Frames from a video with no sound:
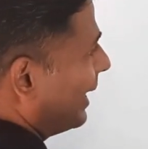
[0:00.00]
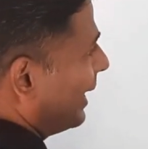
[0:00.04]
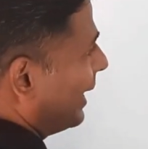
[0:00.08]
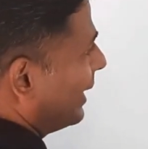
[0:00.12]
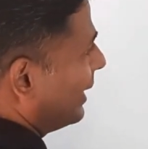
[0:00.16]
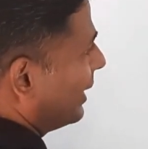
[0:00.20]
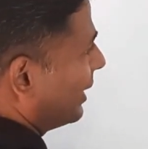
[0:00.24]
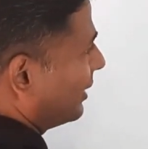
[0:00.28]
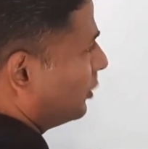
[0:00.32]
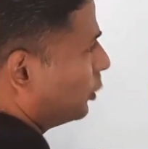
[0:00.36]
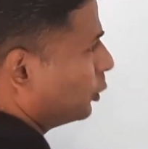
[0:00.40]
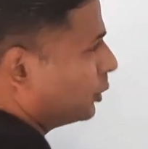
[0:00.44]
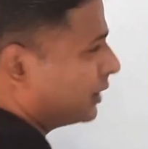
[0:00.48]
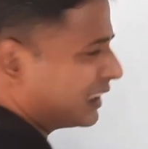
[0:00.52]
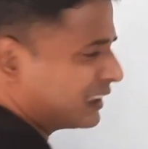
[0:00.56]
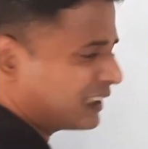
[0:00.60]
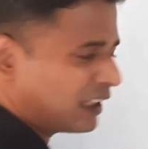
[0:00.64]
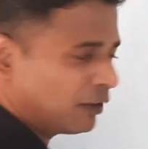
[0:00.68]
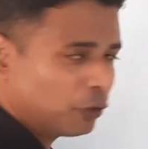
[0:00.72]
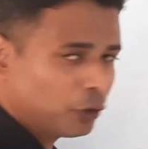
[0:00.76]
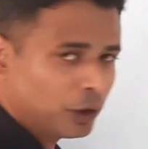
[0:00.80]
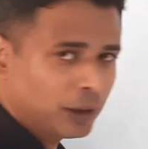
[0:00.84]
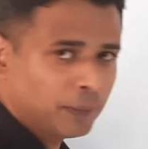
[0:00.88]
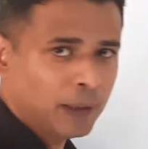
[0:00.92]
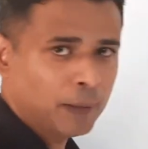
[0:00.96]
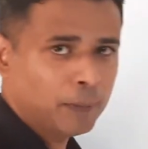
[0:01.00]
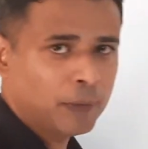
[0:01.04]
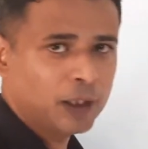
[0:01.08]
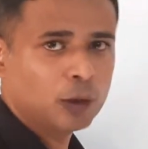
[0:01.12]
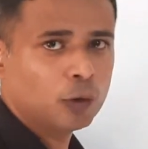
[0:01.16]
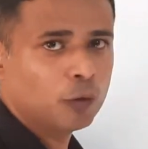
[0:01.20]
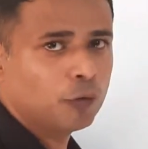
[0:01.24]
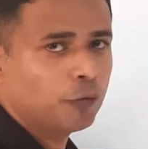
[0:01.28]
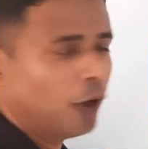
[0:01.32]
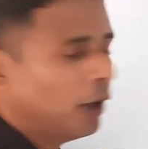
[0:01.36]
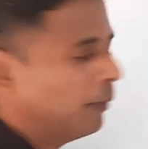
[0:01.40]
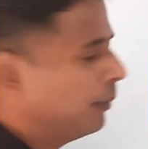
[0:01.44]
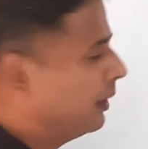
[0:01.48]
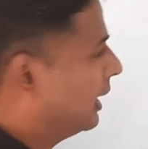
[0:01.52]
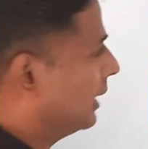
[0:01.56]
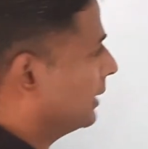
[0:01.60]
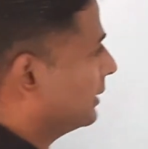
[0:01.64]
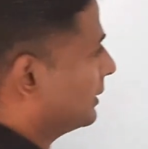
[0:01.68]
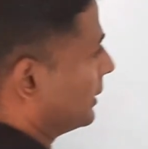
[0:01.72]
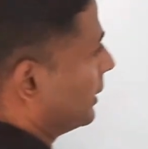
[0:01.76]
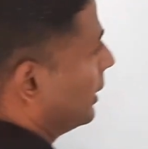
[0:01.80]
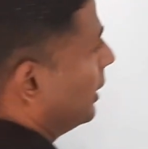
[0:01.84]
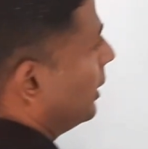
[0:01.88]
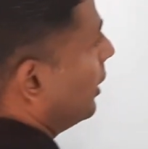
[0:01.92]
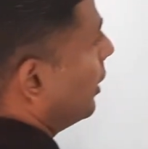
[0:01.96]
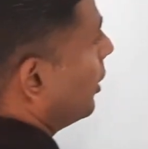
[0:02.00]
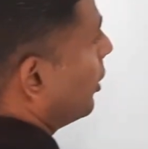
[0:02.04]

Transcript: area, you just have to remember two formulas.